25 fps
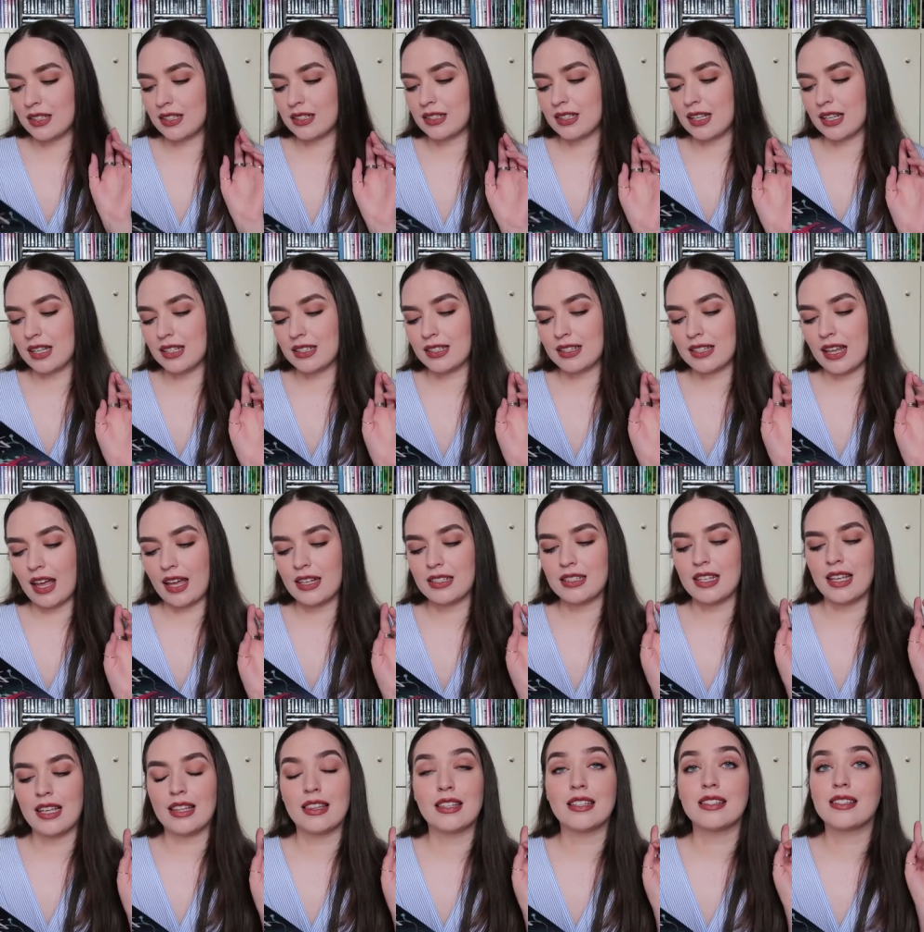This is set
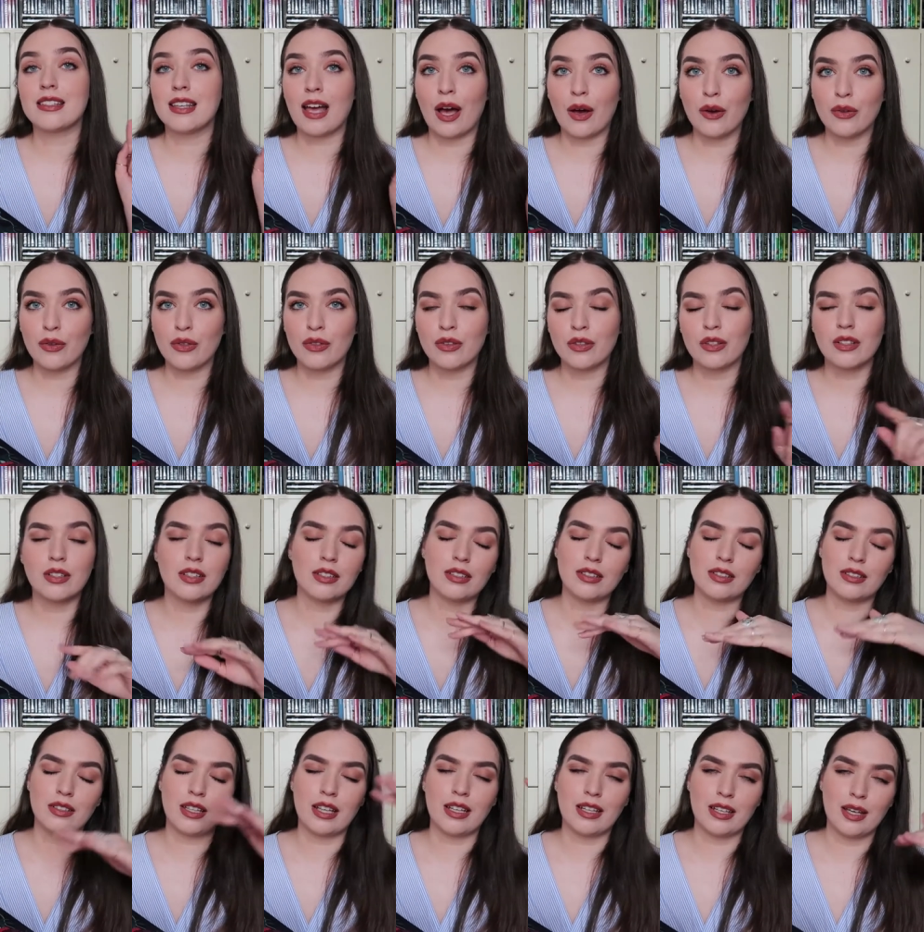in the South,
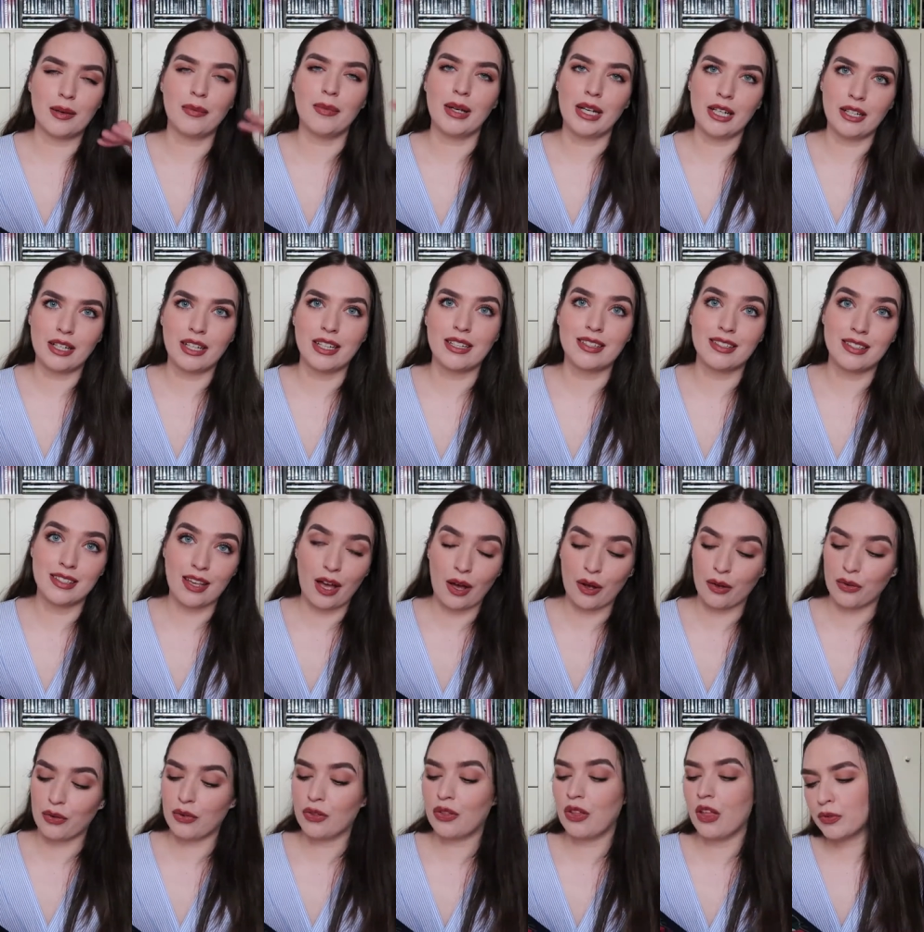like American
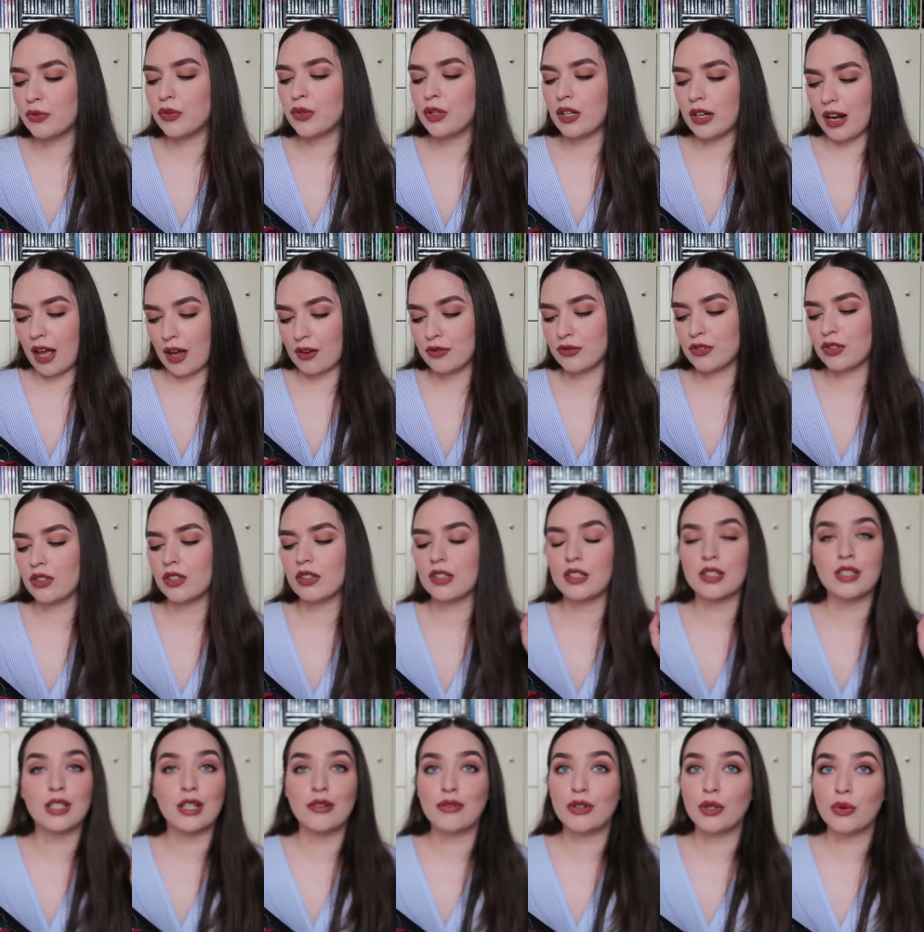South, before and after the
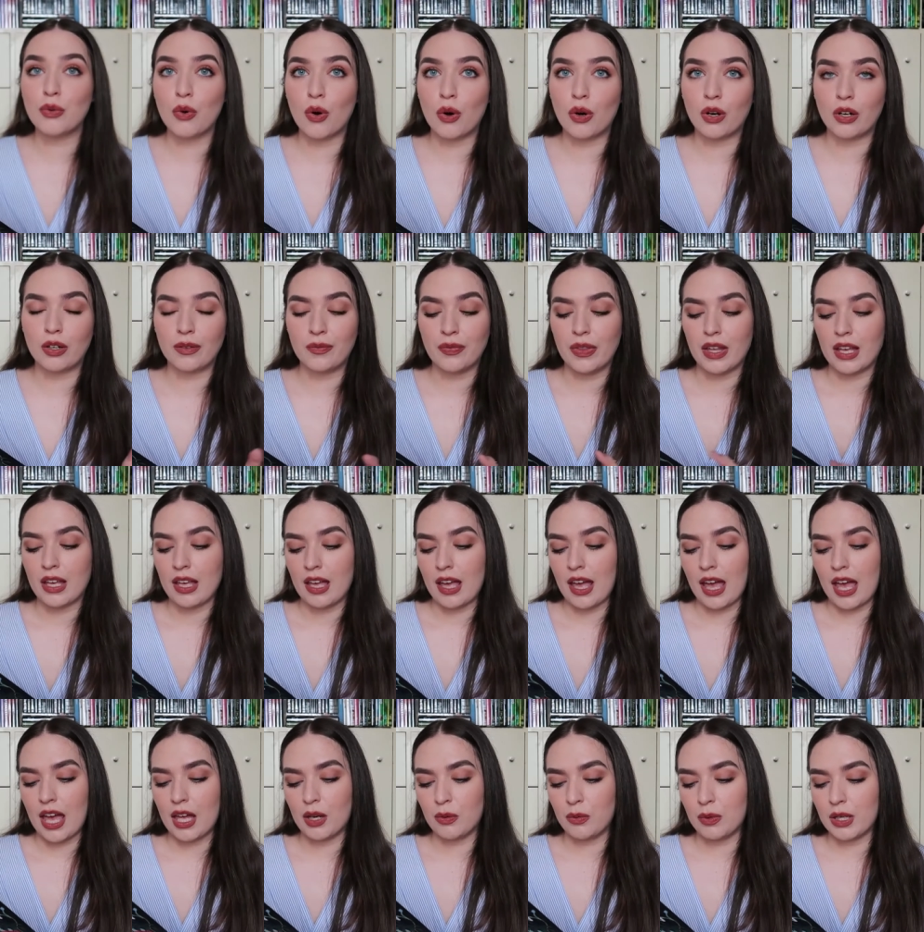Civil War,
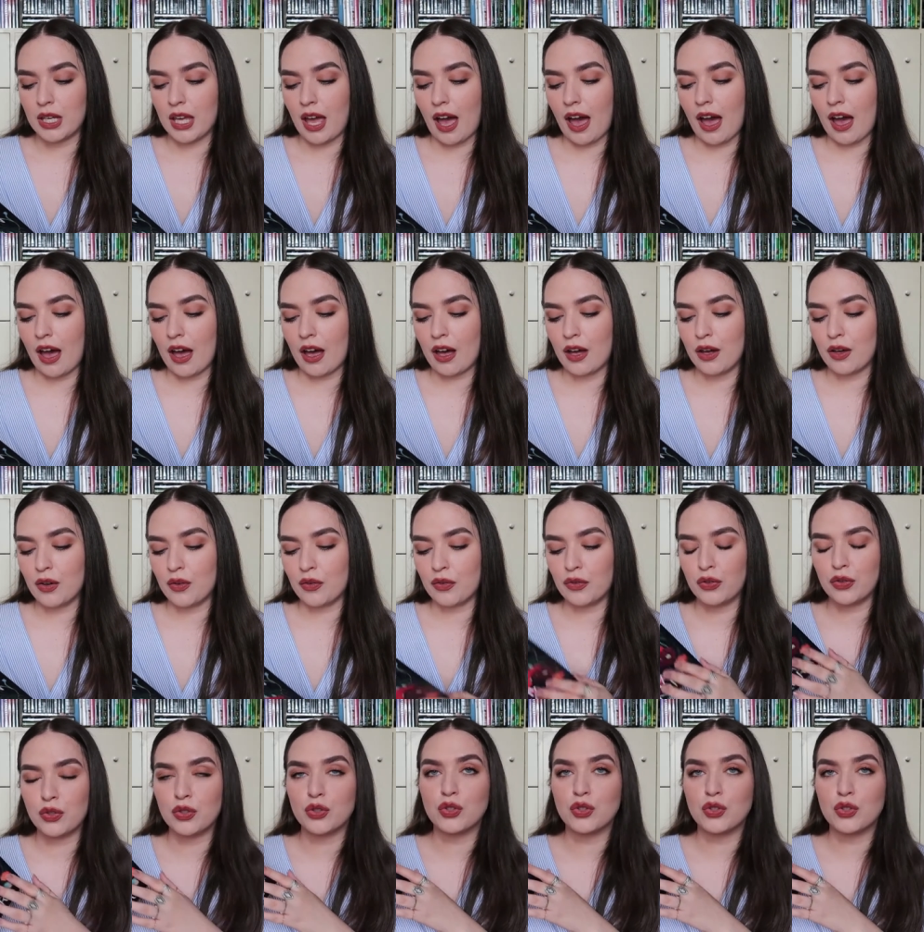and we have